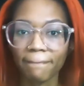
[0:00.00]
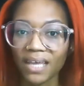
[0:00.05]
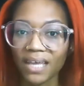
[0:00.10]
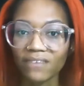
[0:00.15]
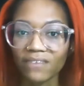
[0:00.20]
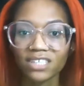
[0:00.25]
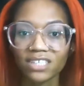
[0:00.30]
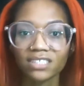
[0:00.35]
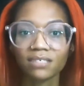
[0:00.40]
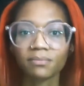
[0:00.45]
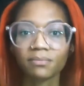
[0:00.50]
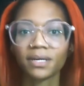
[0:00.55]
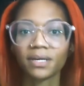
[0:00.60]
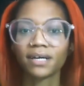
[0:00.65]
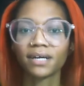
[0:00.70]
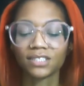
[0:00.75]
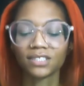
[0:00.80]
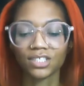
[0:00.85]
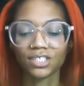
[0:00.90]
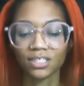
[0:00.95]
of our
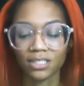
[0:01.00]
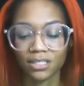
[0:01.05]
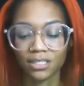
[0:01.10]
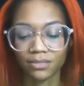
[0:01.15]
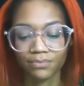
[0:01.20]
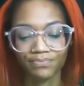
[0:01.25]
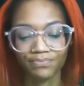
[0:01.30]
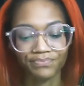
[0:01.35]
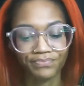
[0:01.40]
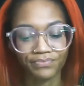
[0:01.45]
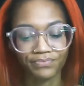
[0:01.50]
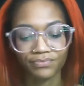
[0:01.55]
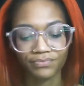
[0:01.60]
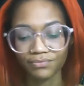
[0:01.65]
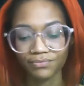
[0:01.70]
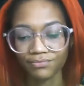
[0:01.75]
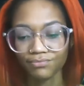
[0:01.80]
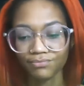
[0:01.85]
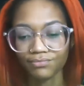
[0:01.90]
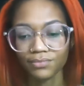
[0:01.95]
subconscious
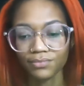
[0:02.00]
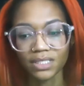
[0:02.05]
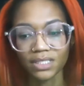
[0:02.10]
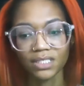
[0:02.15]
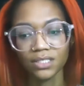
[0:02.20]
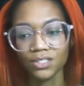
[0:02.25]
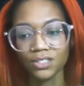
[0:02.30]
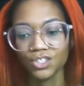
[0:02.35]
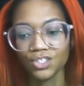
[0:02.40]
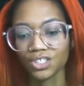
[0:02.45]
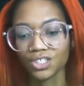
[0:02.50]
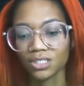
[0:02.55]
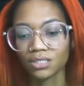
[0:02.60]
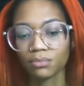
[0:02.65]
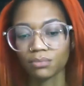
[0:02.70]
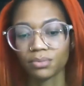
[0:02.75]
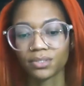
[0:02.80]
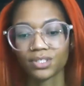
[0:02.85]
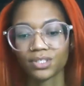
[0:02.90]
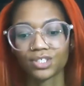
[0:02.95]
just to
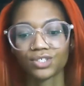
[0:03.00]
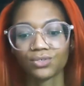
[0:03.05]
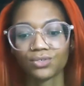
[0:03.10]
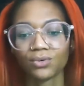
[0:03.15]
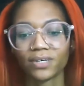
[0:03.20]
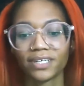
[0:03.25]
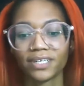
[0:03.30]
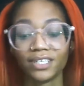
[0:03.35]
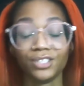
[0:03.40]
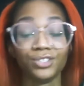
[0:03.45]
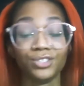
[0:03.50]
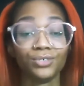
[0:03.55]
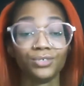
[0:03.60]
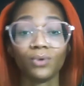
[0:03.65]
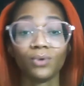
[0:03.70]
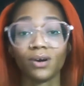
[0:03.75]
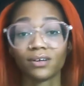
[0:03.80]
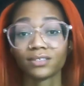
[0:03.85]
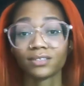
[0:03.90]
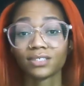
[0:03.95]
put it short. And you
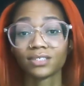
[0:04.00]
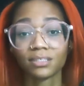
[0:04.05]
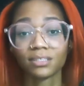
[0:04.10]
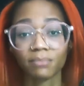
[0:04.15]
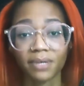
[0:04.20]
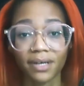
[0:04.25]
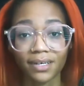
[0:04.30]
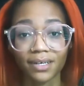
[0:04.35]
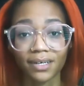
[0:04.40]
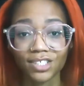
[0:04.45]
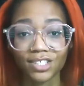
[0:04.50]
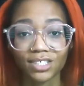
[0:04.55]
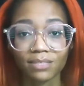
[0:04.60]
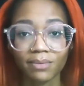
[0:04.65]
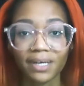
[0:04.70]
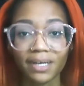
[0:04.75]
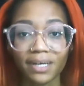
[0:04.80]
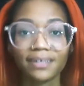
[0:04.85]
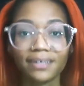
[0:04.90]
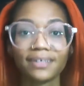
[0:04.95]
are the subconscious
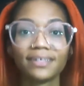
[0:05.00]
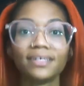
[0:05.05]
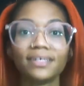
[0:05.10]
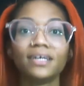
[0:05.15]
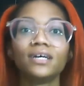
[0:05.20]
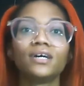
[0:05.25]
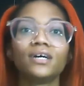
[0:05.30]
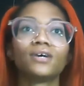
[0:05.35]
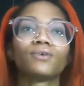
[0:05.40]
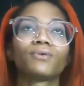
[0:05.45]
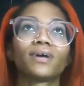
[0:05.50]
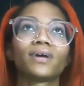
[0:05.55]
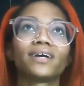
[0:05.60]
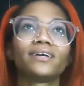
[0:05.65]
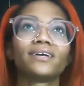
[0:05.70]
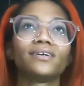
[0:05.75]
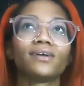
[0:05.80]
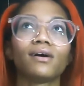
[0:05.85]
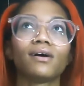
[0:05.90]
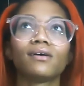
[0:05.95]
mind,
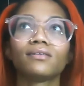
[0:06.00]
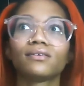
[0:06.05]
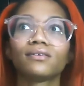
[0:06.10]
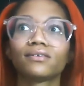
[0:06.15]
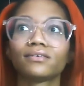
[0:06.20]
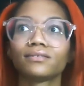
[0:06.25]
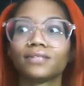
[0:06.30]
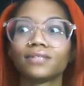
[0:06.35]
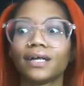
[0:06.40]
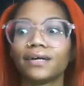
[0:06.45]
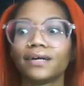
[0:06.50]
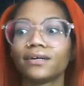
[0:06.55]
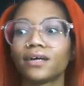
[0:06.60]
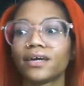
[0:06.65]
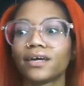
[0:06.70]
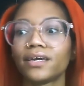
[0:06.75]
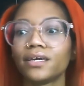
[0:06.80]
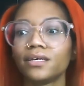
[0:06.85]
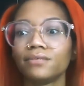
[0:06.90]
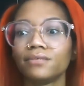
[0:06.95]
right? Y'all are like
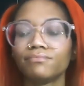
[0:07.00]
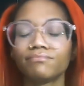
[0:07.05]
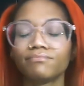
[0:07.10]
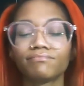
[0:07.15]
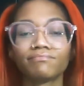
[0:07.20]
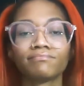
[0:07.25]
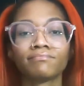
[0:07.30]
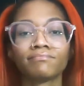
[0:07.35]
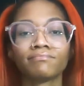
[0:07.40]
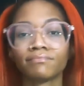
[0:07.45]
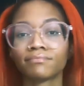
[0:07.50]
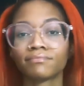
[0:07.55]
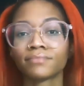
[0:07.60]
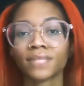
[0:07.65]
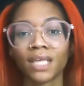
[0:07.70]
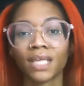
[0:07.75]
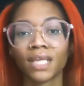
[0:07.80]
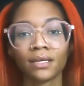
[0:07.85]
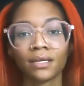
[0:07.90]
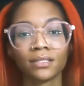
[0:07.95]
a
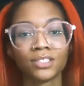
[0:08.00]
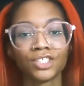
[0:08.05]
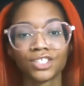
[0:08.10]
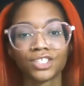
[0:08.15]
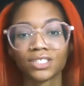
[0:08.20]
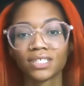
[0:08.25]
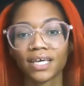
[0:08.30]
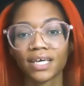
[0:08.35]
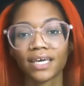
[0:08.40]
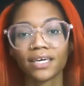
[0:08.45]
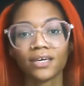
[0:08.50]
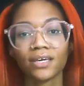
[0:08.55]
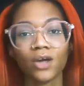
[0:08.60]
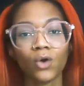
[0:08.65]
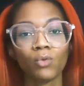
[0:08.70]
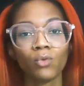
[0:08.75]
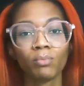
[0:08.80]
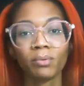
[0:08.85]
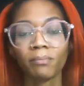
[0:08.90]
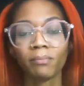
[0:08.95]
just a
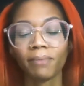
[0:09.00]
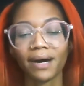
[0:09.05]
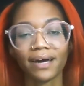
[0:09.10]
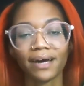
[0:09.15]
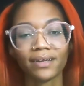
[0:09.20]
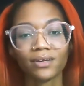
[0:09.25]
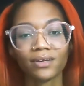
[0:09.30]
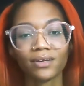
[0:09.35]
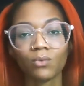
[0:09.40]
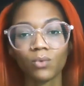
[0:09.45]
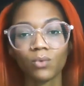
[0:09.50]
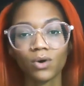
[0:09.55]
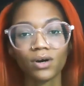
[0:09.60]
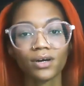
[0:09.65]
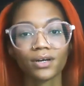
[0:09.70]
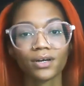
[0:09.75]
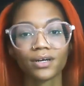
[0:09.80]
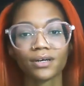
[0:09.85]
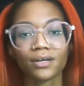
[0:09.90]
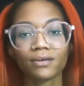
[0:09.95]
open body of
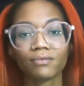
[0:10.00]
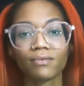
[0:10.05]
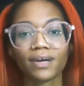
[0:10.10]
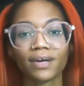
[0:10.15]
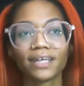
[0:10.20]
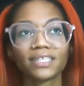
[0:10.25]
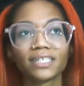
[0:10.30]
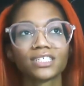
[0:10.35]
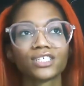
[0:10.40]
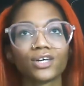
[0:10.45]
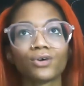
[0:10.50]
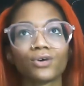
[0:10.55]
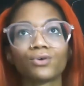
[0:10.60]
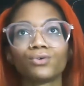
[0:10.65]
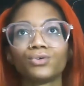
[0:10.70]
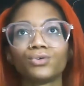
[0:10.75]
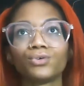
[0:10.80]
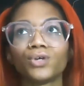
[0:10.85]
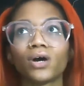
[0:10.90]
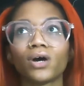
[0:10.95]
water, right? So
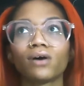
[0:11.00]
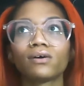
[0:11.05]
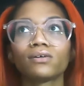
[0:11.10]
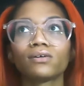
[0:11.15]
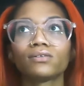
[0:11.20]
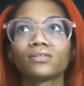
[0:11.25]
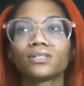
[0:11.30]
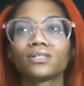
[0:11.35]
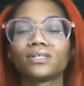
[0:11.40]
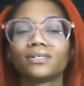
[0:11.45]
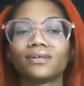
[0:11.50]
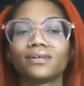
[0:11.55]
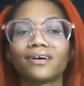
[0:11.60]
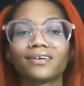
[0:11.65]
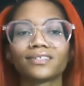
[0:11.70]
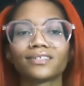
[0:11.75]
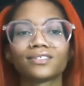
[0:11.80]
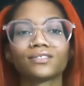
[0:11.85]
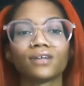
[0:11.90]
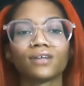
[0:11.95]
y'all
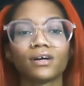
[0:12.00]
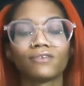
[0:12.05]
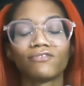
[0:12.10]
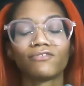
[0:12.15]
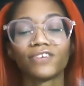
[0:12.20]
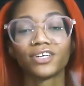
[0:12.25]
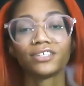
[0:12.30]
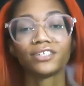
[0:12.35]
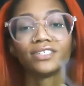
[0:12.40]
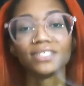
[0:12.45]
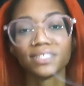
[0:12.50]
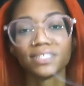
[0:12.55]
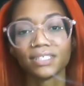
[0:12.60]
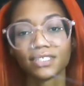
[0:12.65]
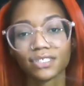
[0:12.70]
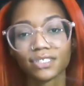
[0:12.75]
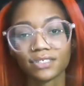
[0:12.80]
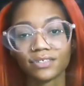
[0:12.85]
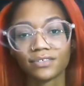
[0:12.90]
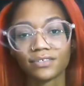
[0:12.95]
are are very
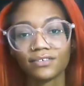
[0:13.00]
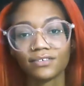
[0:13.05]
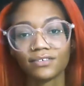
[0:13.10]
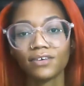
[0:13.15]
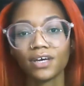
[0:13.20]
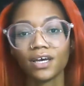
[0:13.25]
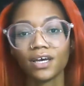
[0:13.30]
sensitive.